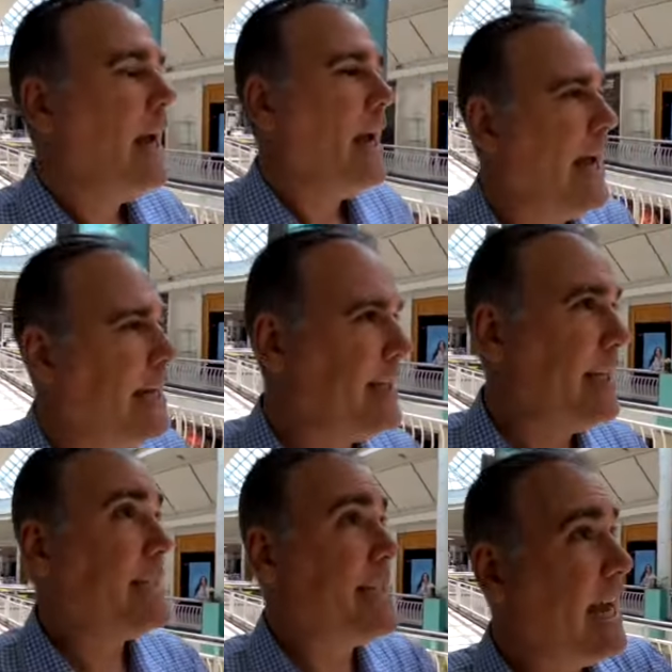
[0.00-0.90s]
as it
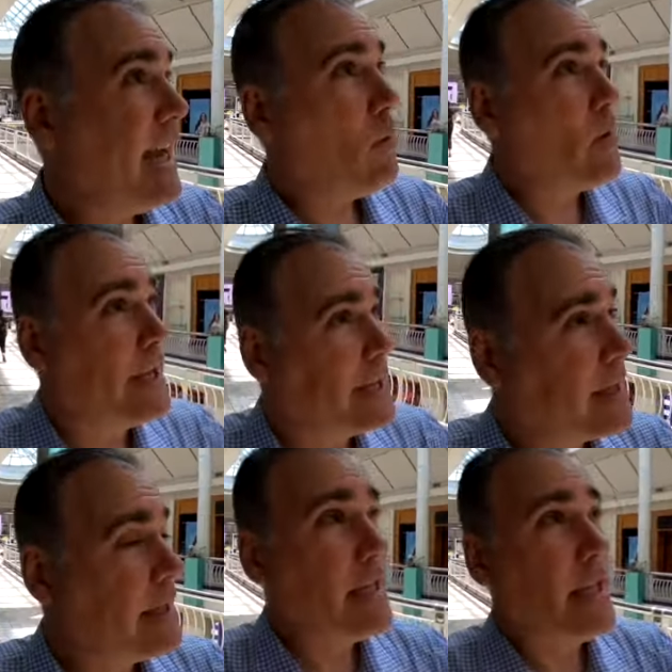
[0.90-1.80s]
is now with
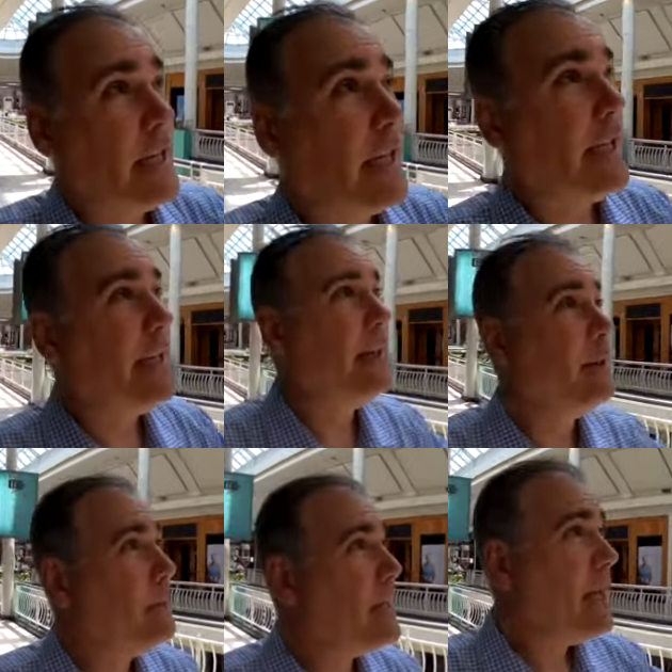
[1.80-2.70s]
the
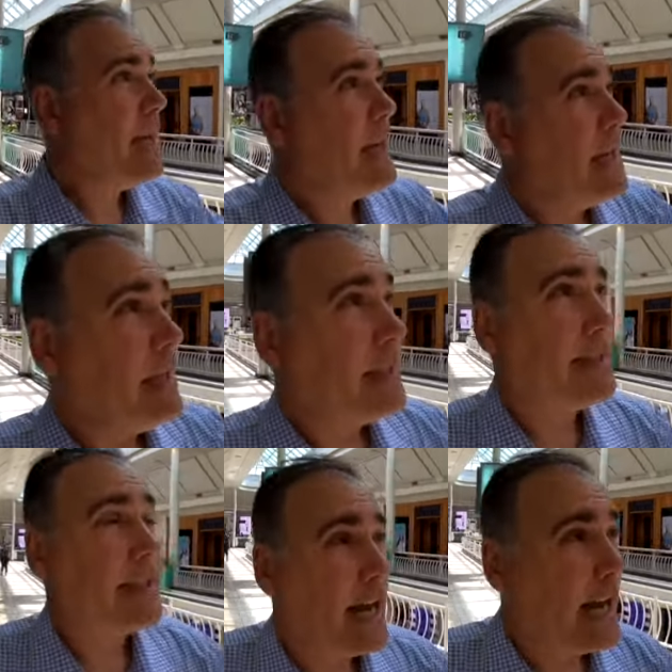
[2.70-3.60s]

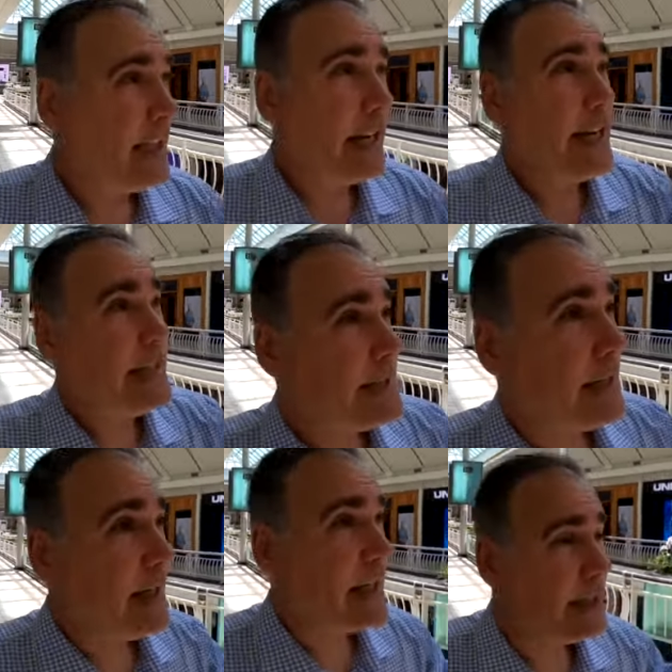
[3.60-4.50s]
skylights
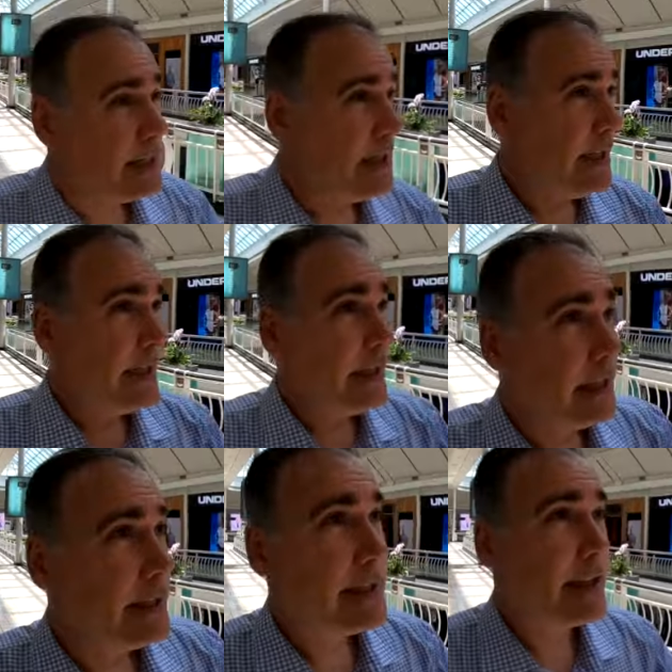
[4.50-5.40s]

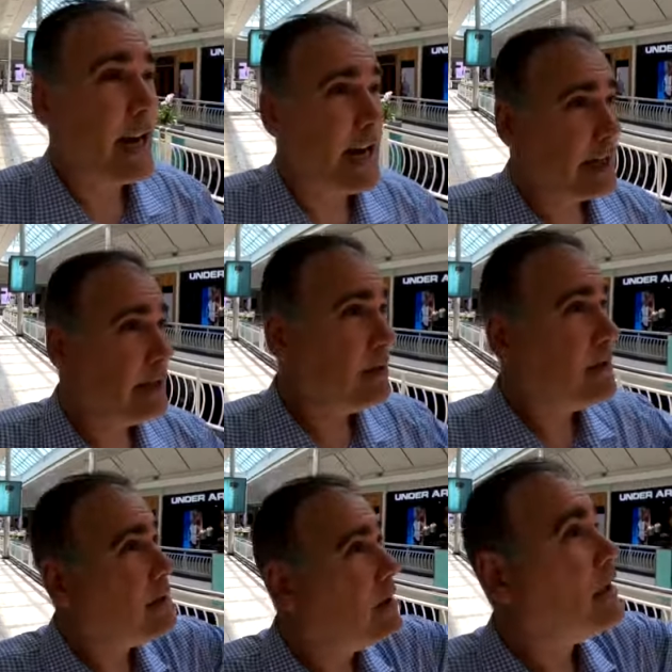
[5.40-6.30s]
and
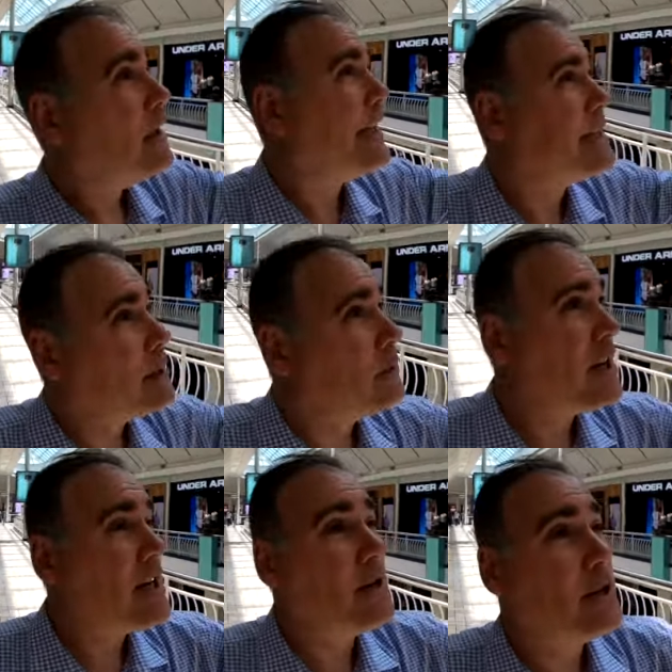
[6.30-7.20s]
skylights over
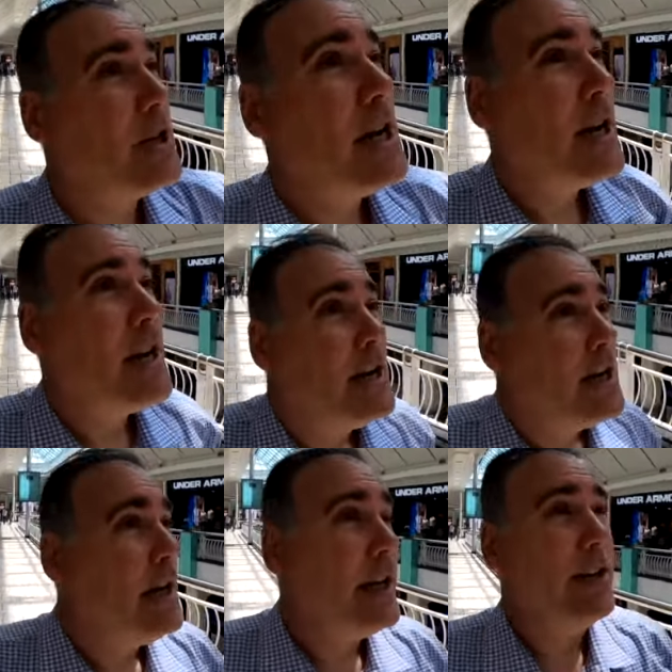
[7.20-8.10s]
here
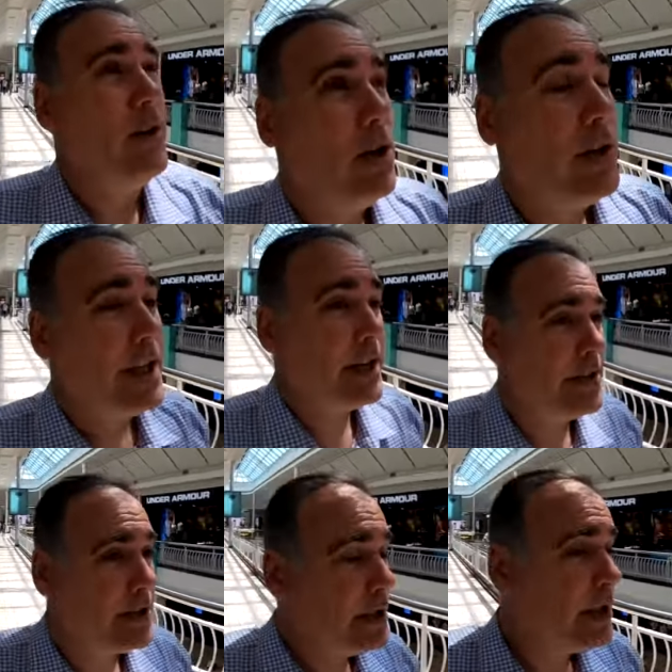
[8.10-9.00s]
and all the
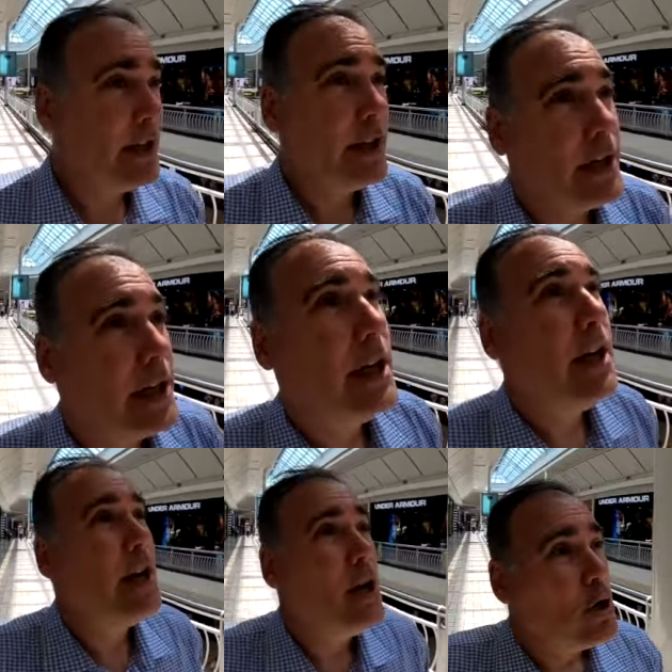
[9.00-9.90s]
other
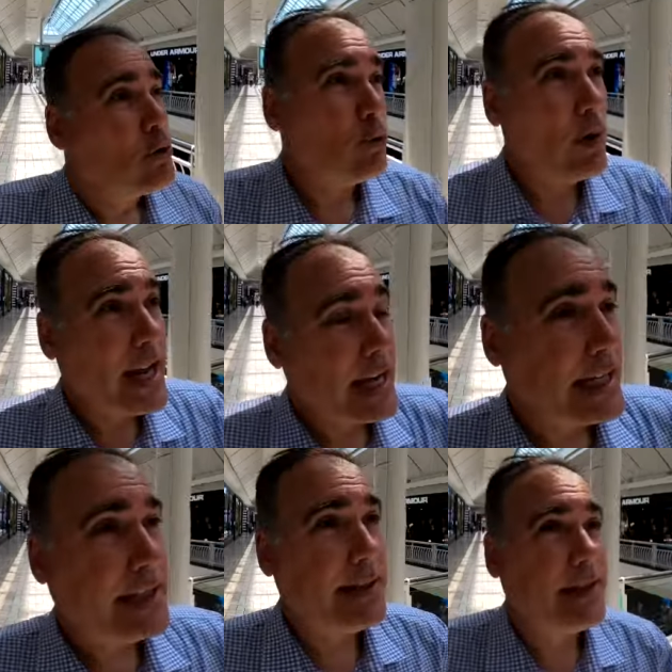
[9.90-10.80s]

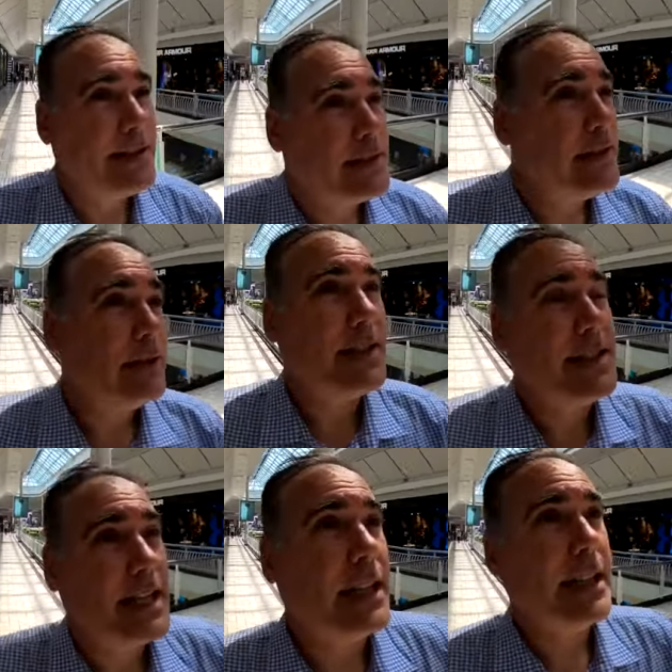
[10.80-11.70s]
raised
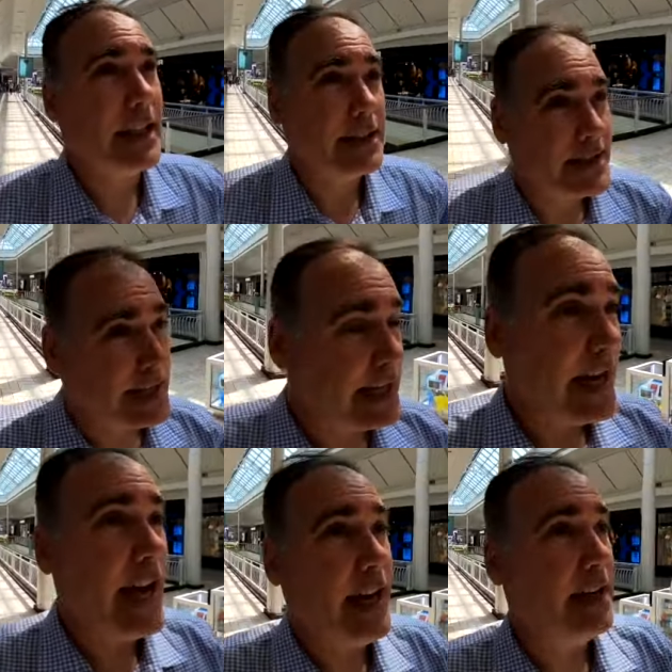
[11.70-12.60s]
ceilings that they
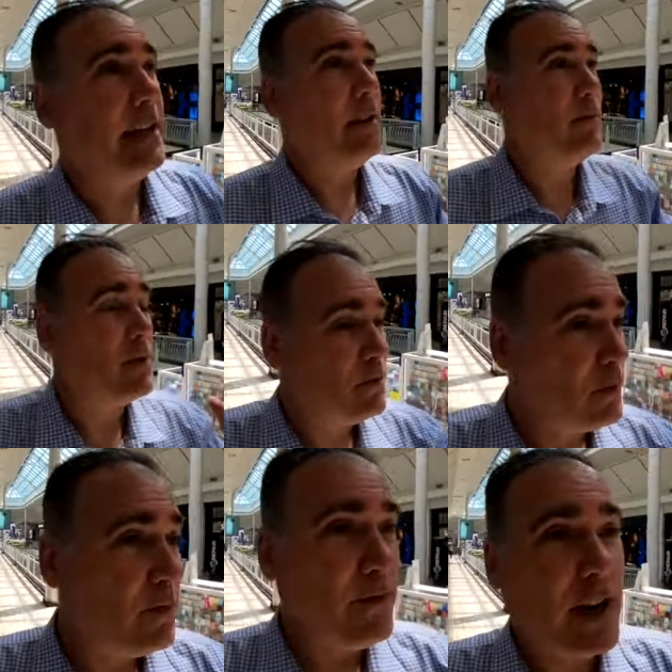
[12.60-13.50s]
had. It was
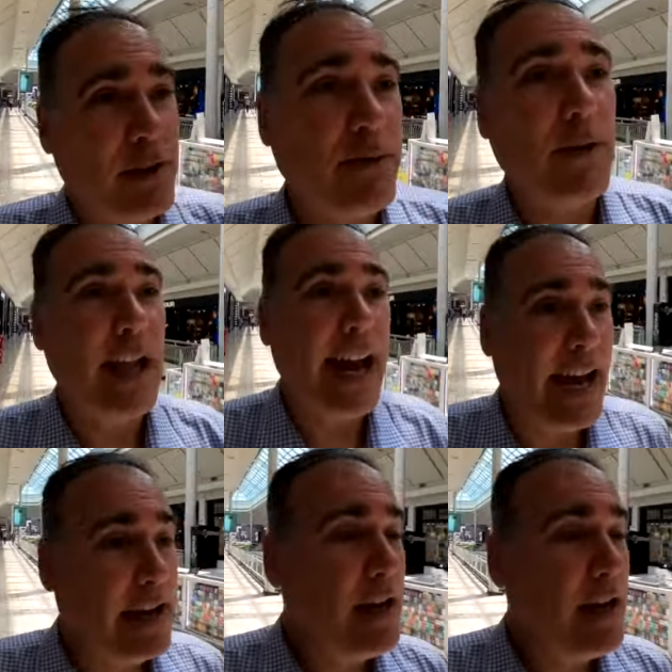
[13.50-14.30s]
very flat.